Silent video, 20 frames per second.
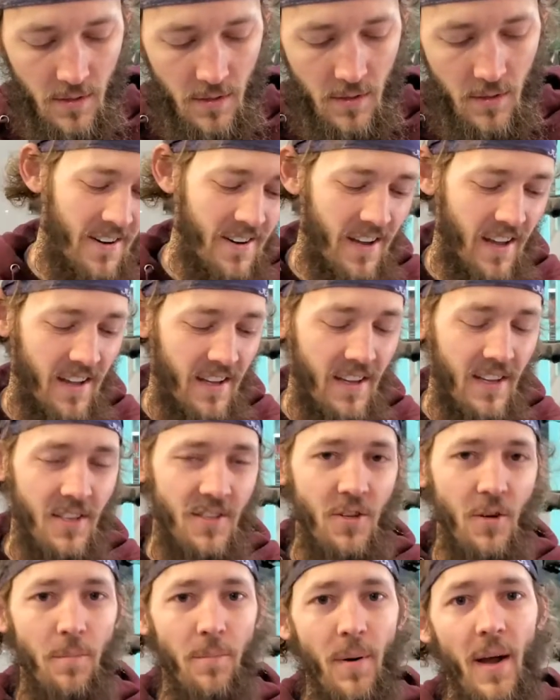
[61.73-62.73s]
Okay,
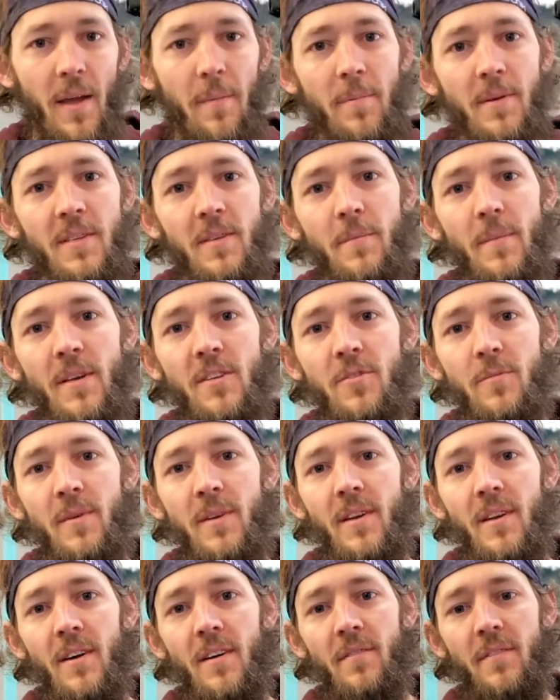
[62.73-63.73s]
so pipe is a
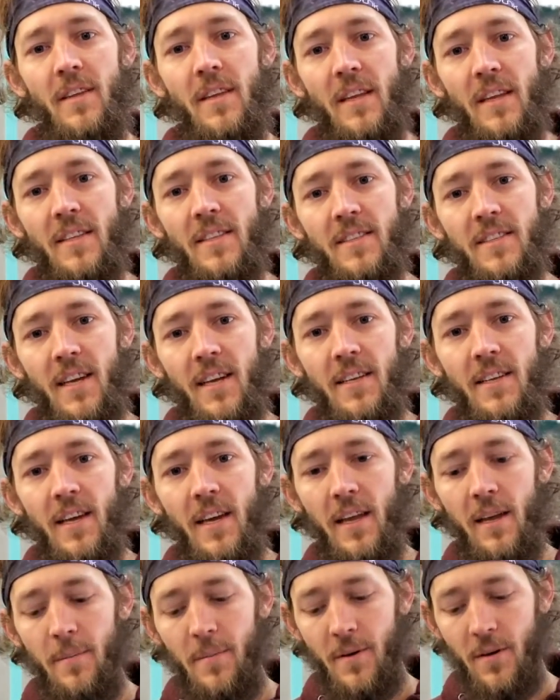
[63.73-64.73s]
measurement of the inside
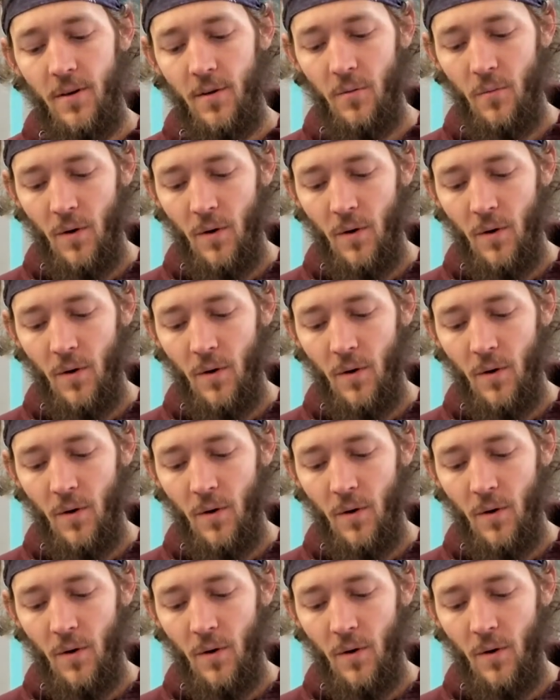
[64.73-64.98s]
diameter,